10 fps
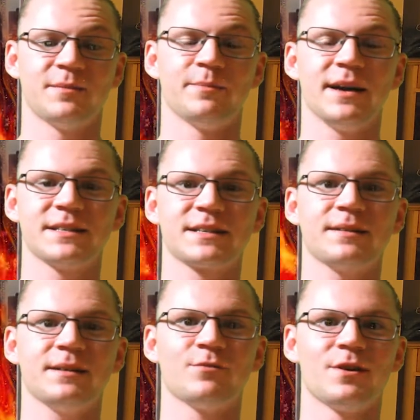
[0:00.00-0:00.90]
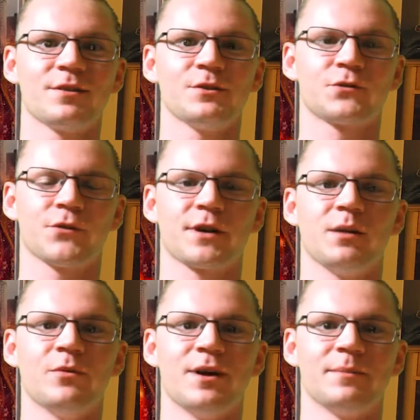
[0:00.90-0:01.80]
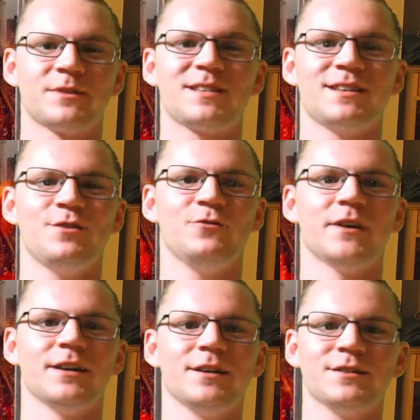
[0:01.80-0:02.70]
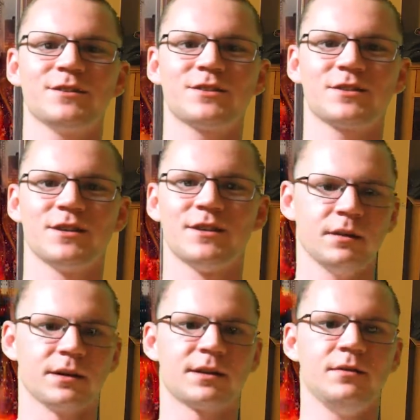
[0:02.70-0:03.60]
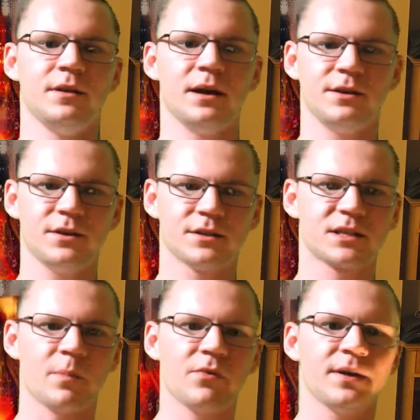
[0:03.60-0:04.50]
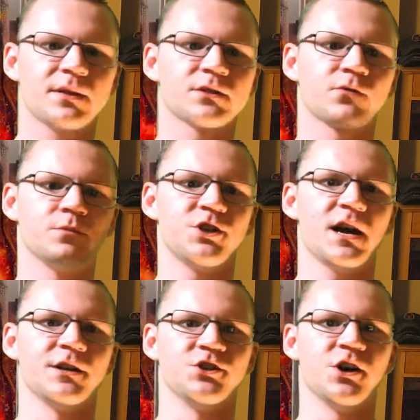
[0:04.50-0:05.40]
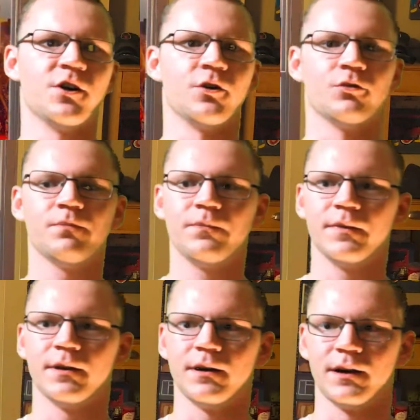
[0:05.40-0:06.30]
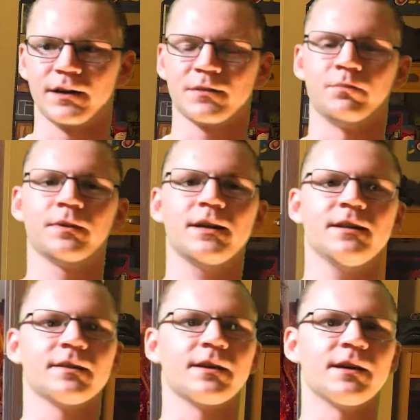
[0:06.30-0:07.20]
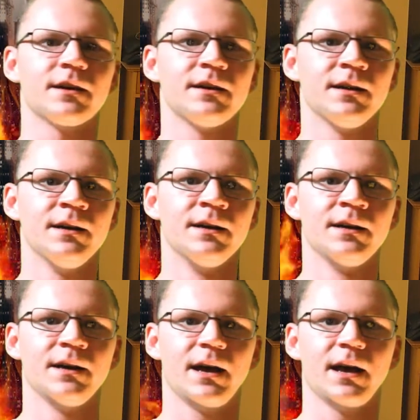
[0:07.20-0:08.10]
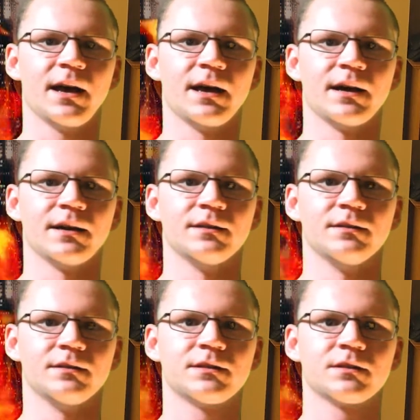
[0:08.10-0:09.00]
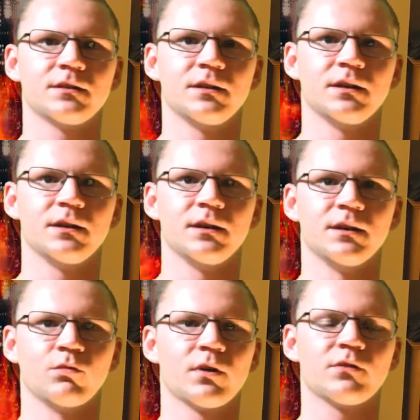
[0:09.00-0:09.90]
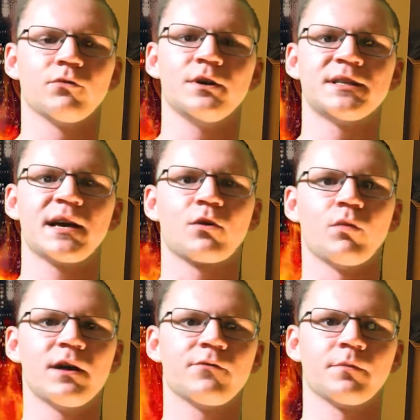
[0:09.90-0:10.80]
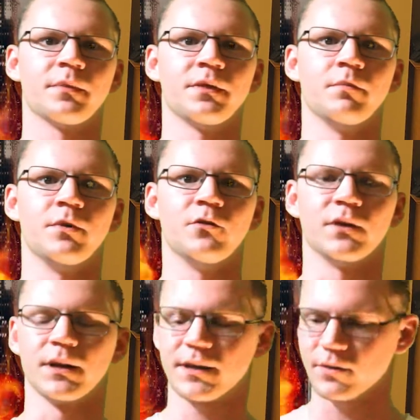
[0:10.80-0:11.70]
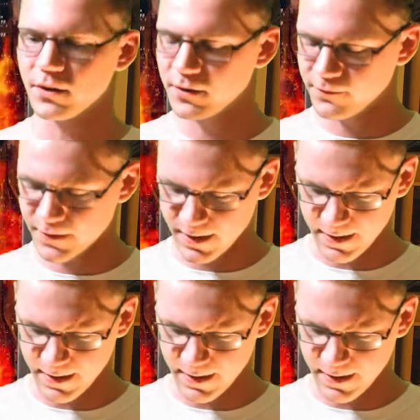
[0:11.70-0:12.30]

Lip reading: basically one of those forgettable MCU villains. Like, you could separate this from G.I. Joe completely, and it wouldn't really take away from the movie. Like, you could have